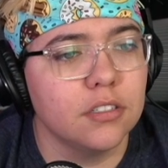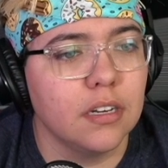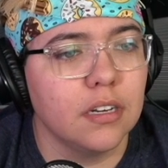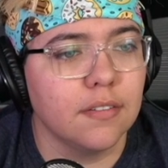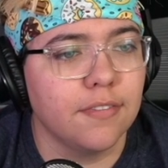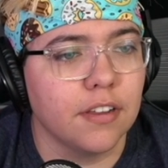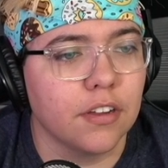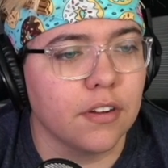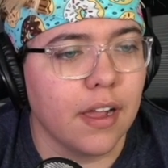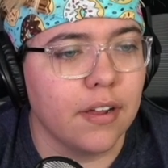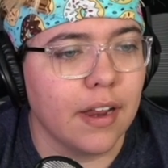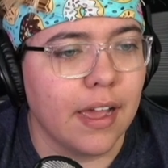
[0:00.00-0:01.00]
need to figure
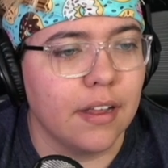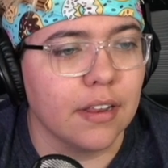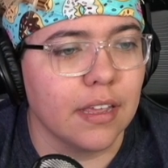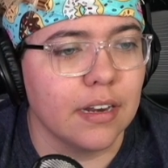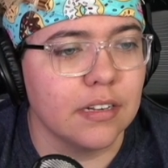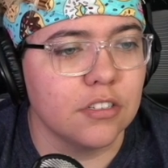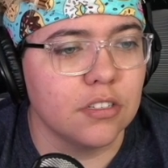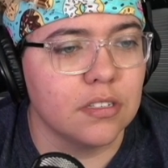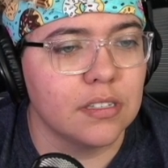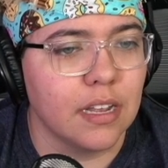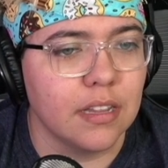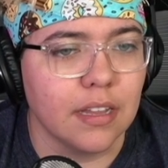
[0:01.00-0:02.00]
out how to get it to
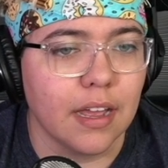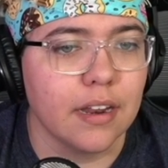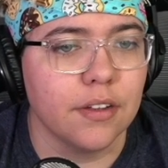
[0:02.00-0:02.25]
send that